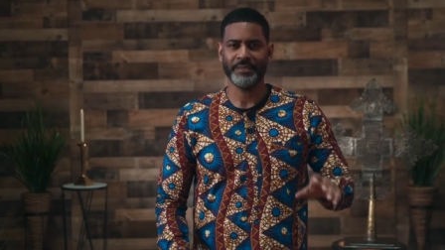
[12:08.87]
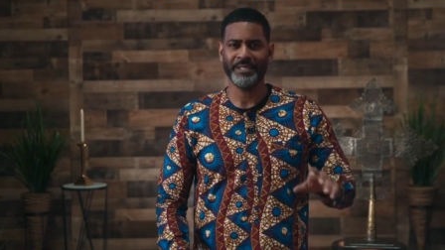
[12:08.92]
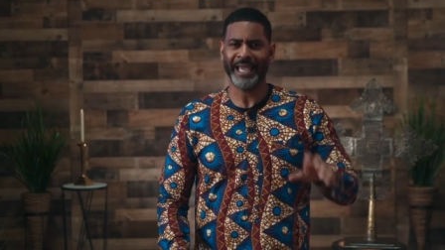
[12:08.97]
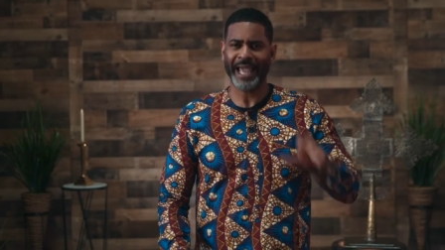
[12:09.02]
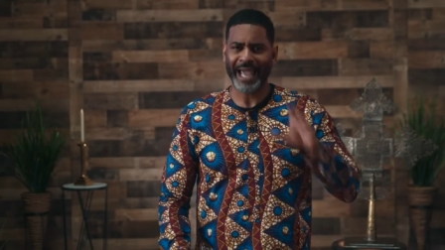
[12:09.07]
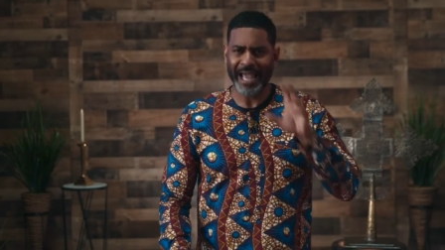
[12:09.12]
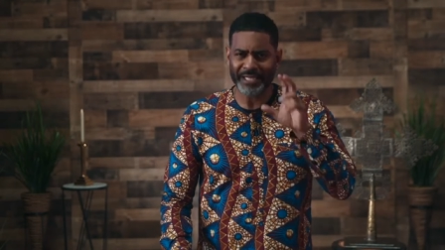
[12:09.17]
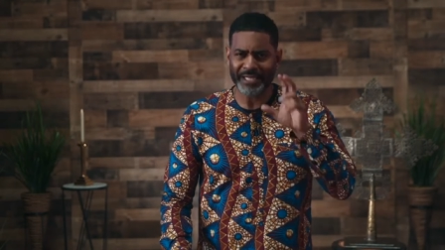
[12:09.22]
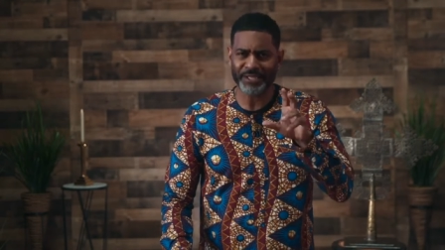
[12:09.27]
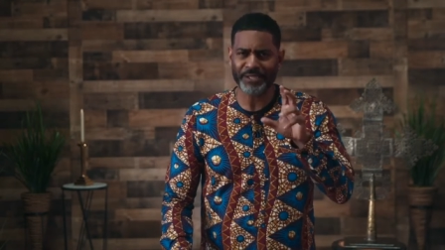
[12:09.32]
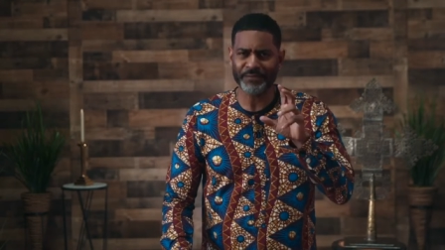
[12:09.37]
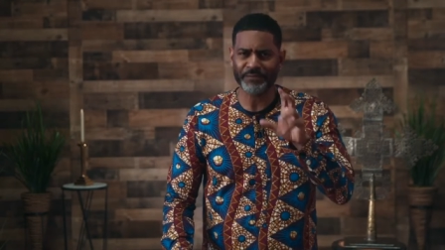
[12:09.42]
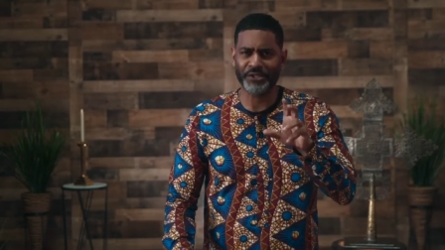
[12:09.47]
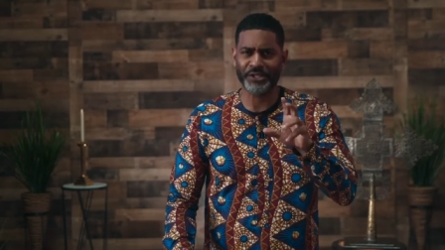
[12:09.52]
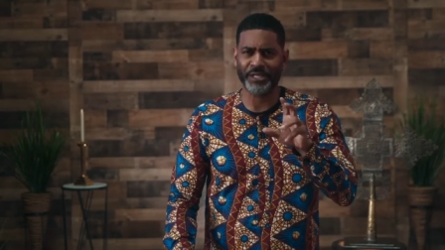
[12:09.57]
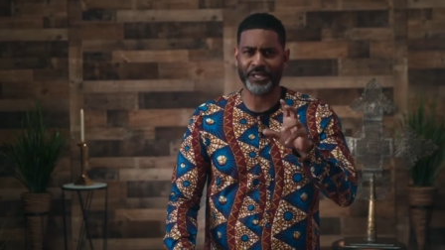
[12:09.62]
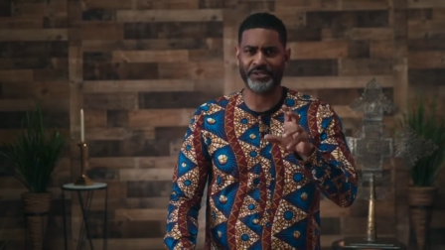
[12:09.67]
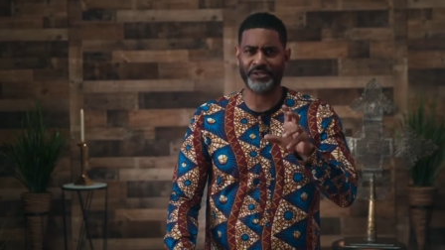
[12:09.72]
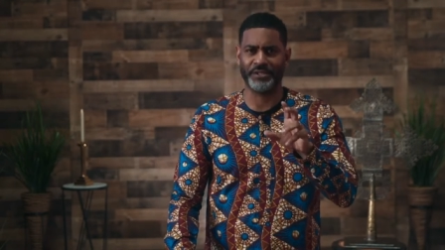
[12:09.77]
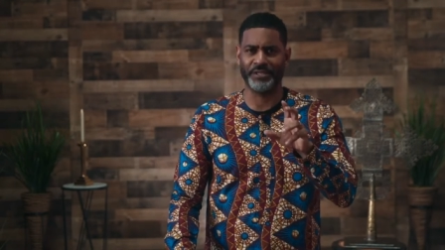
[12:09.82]
Acts of
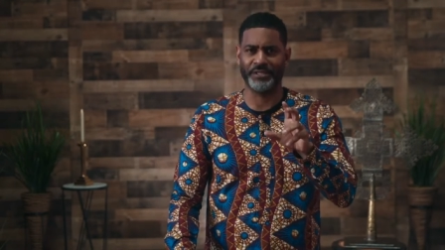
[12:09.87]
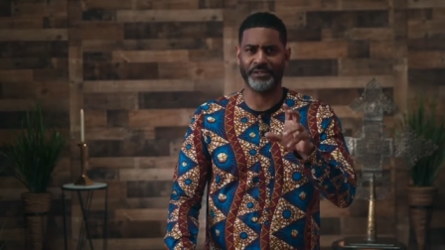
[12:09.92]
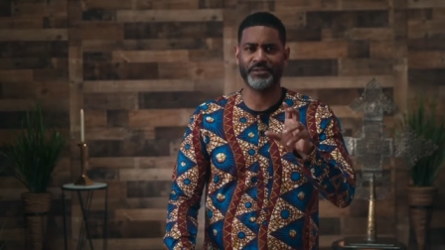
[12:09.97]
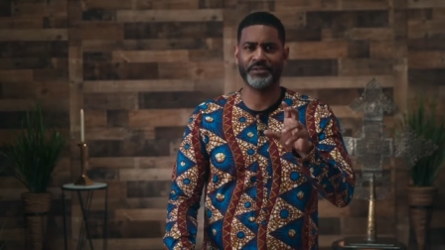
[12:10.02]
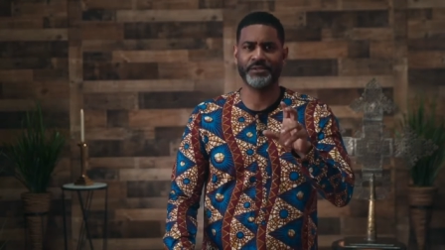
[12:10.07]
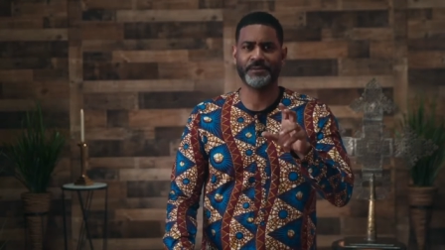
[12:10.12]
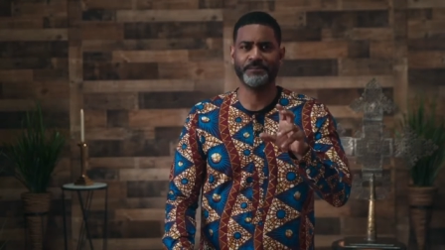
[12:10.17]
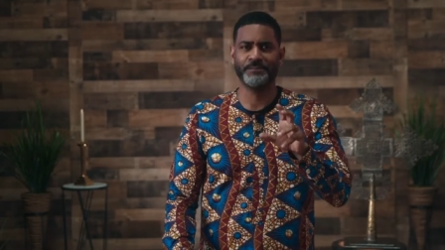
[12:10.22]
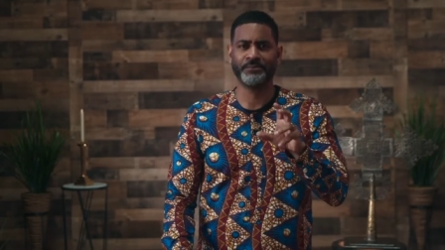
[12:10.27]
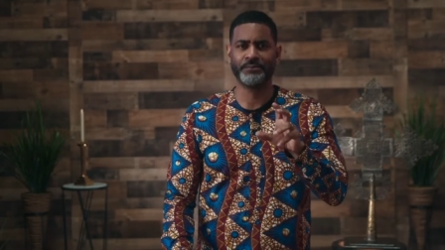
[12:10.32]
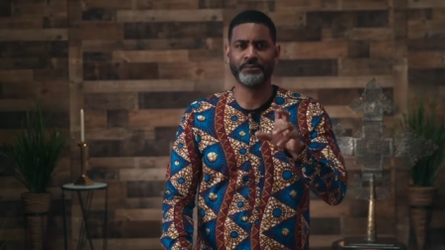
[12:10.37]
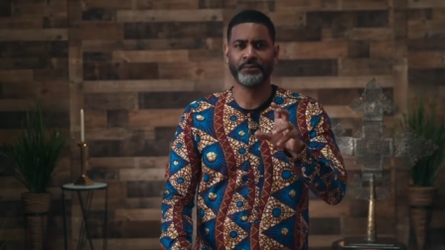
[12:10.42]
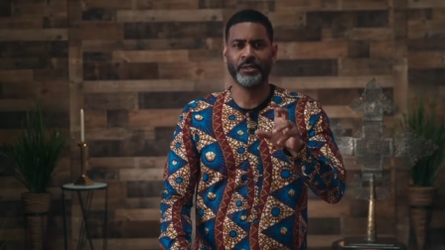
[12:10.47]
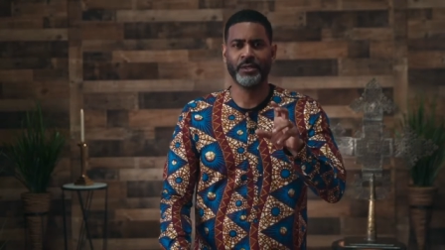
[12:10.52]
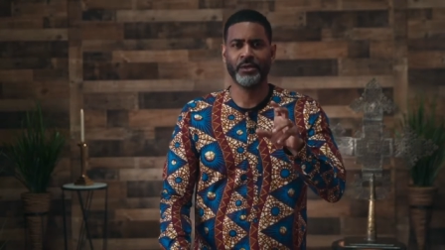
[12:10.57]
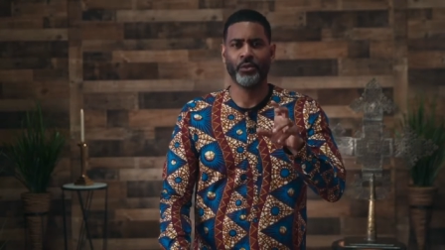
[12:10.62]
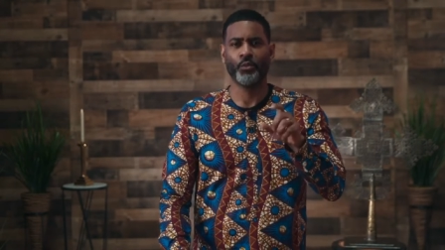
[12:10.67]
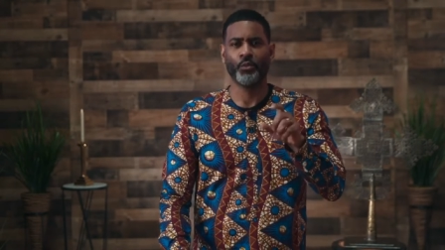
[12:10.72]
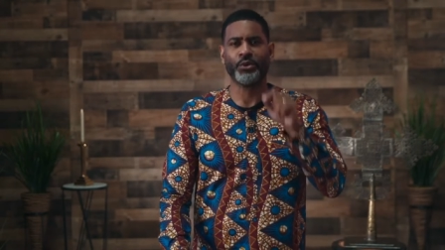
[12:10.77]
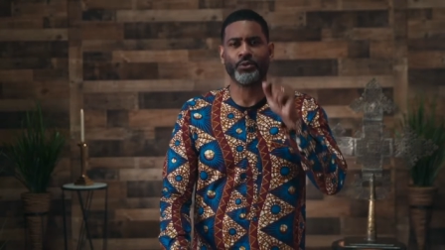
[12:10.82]
justice,
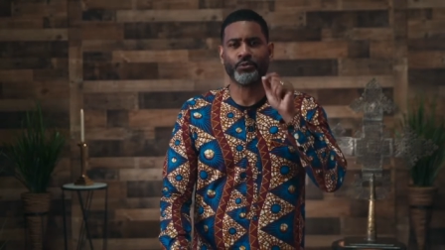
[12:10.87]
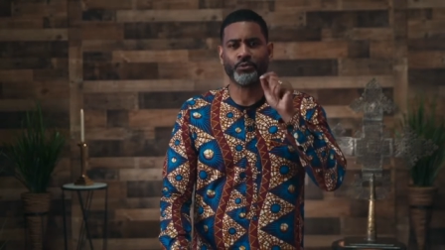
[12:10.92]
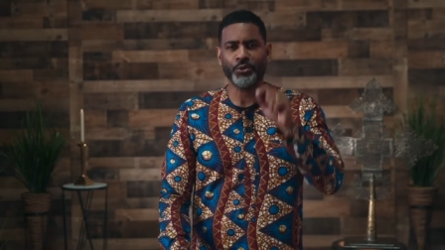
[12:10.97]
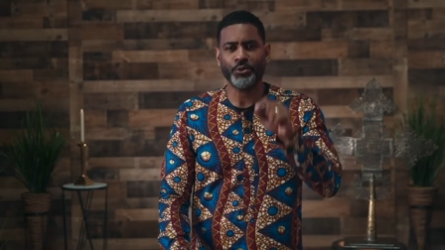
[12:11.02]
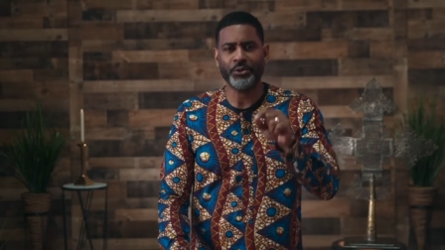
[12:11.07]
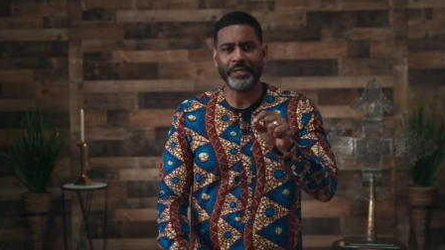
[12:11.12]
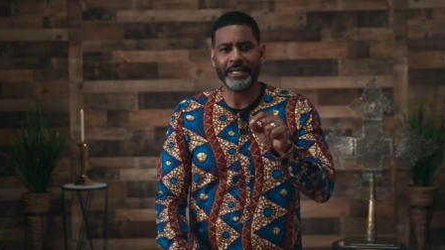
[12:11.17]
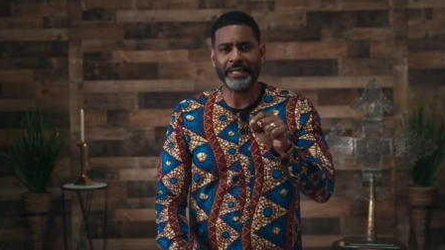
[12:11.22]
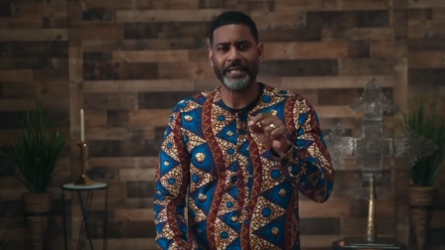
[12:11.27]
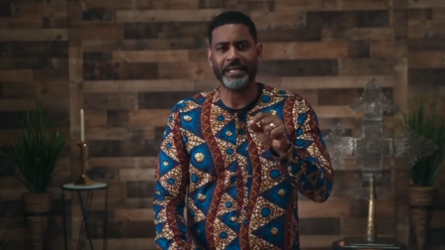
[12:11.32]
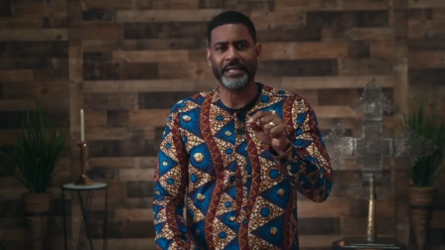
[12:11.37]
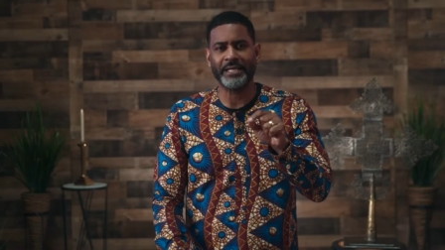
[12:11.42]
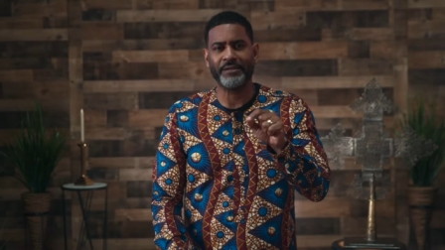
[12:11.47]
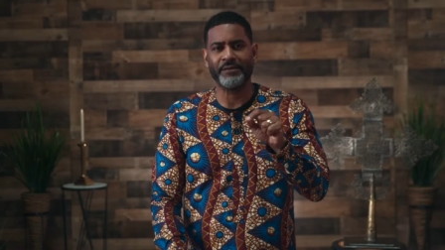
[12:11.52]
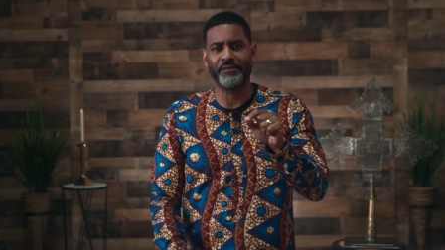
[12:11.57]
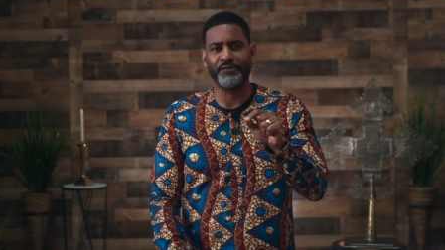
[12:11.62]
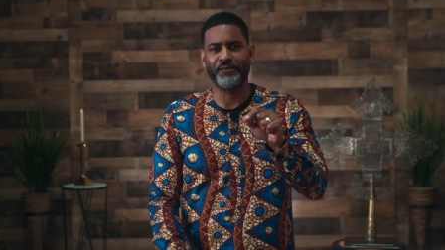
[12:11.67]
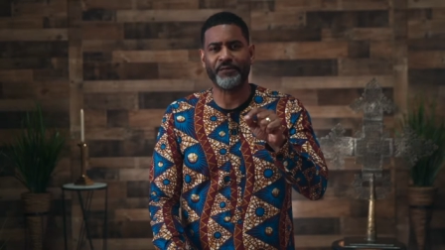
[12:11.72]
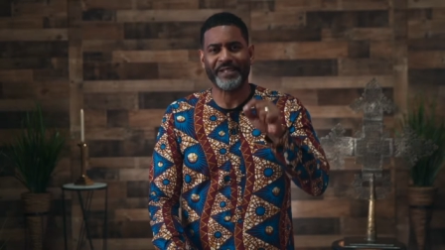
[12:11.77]
when rooted in